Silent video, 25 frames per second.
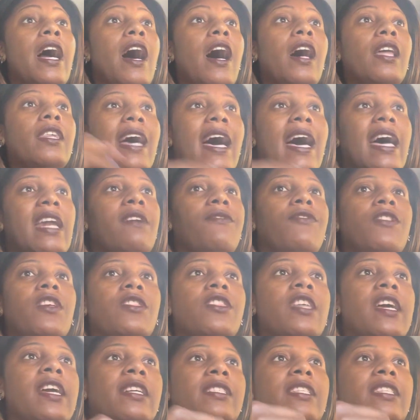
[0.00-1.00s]
A lot of the
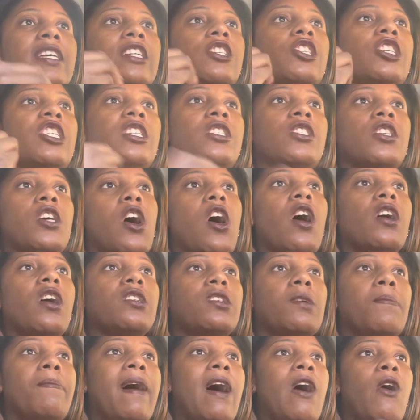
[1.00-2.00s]
things that she
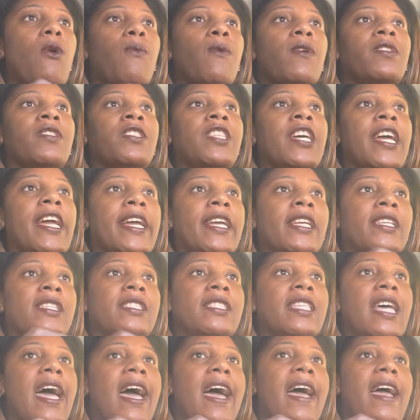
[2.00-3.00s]
talked about were things
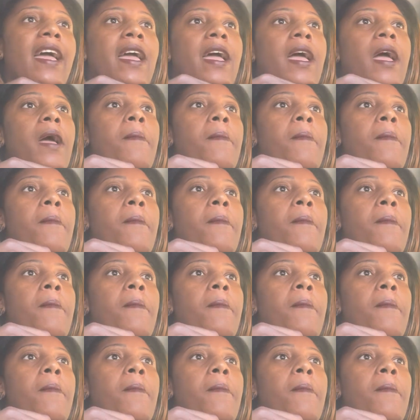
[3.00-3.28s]
that